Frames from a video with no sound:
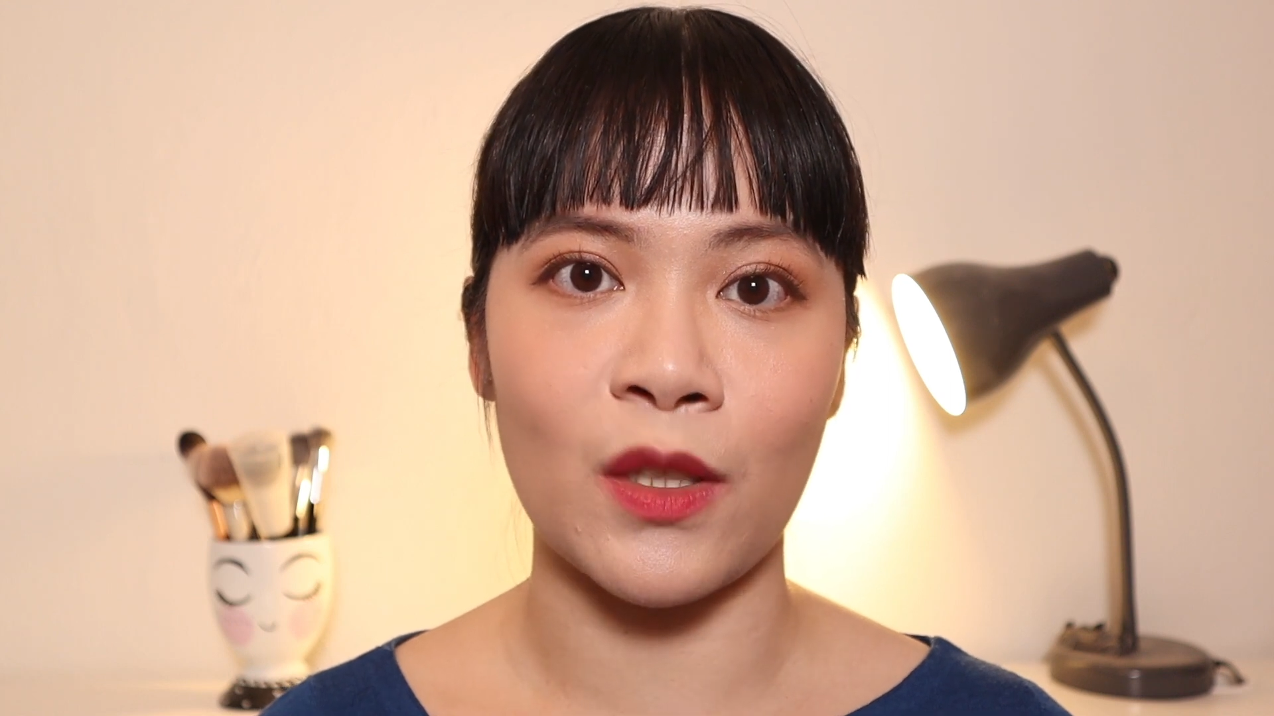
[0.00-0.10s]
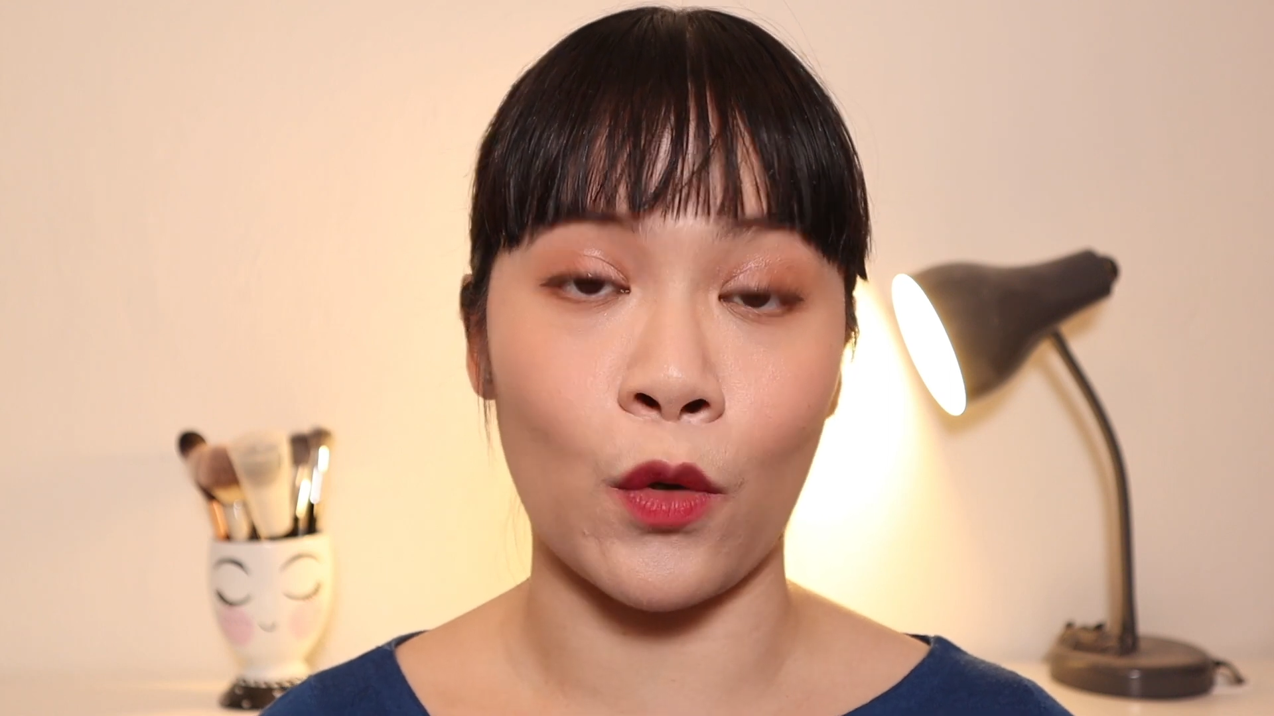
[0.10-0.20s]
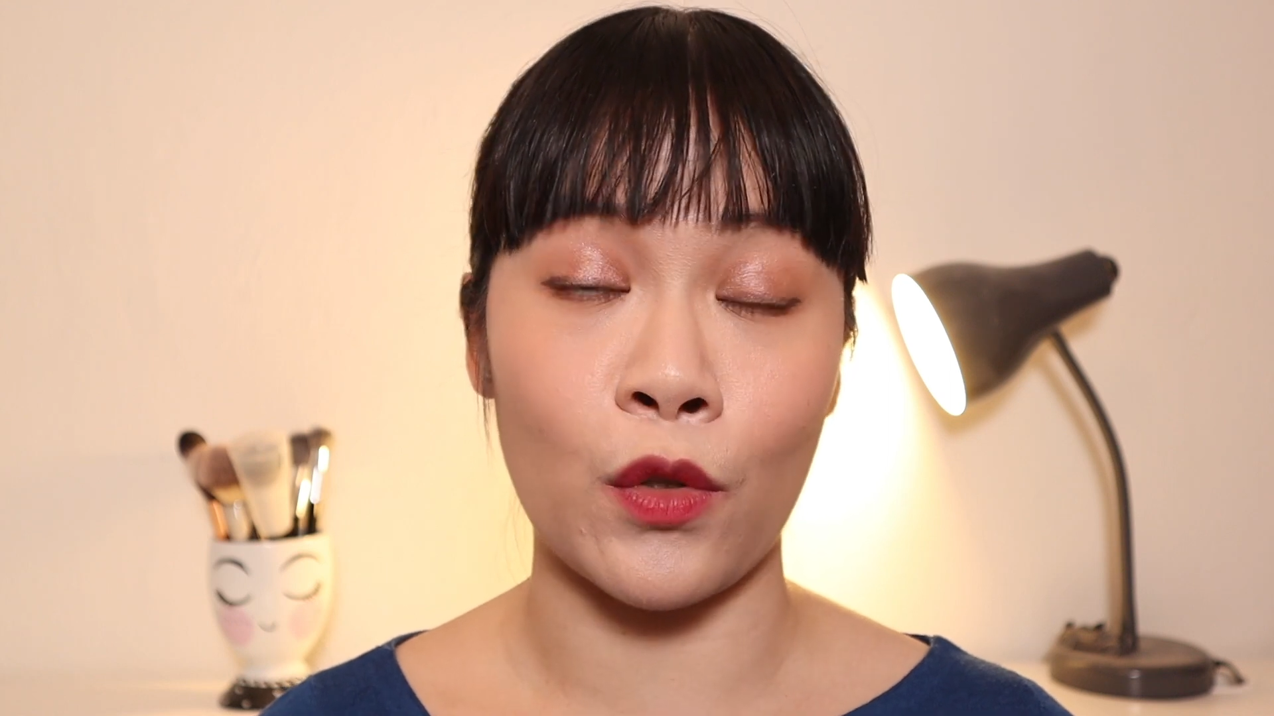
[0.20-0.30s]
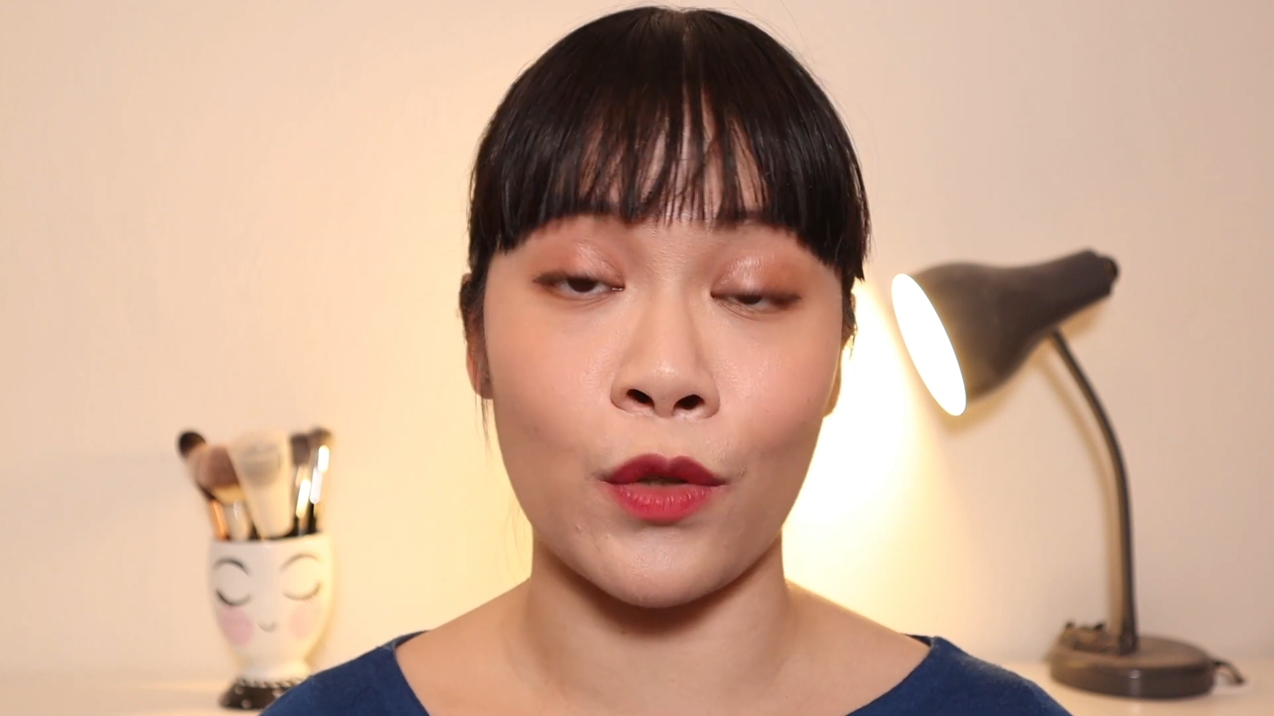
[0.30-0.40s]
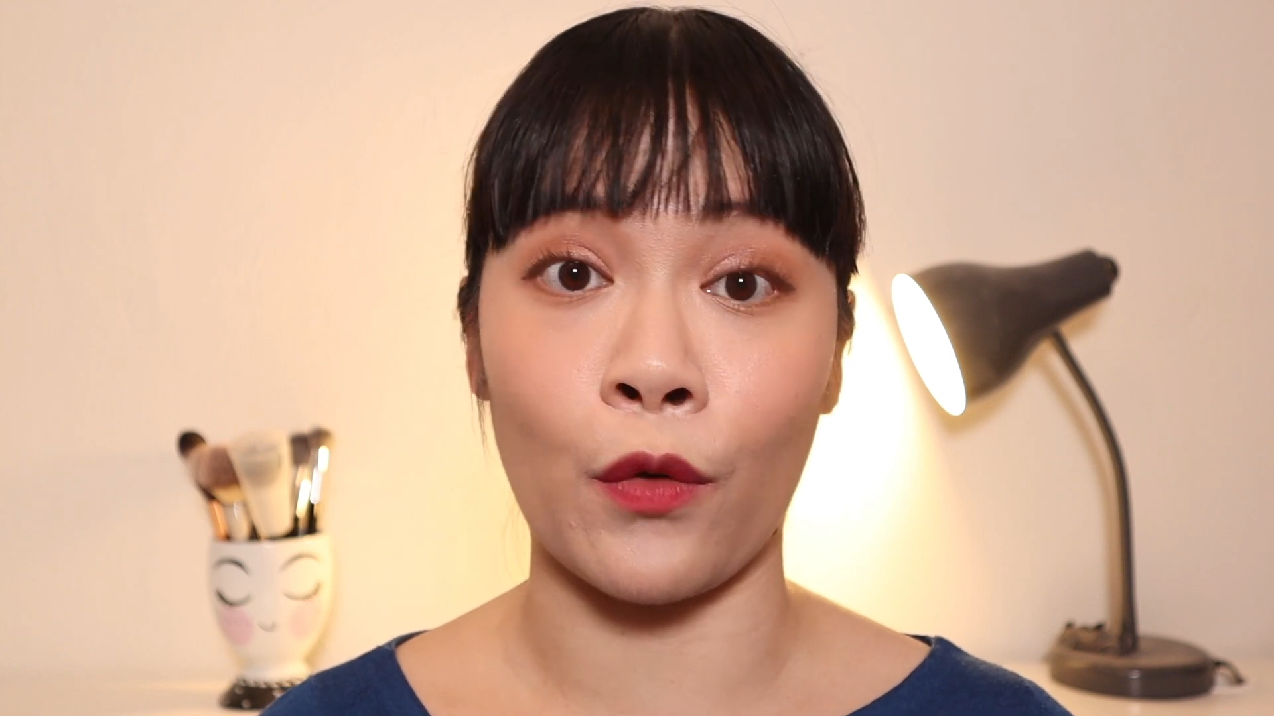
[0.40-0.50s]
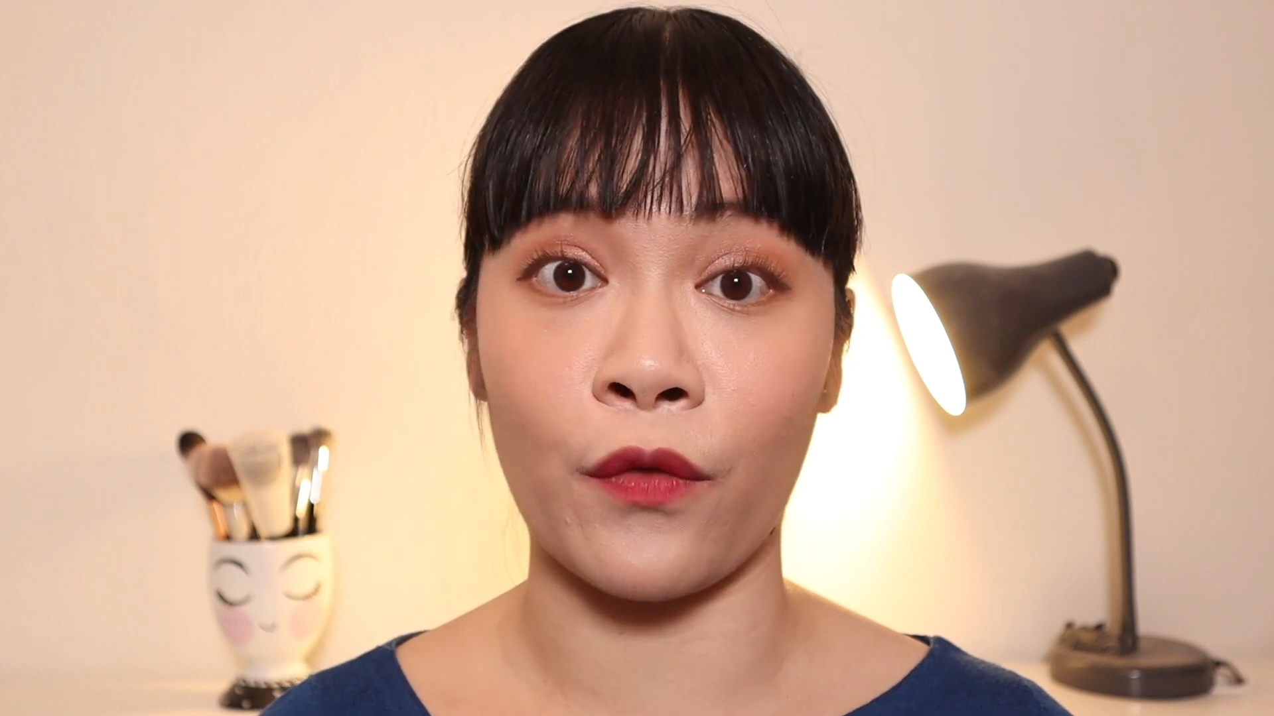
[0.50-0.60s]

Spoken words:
also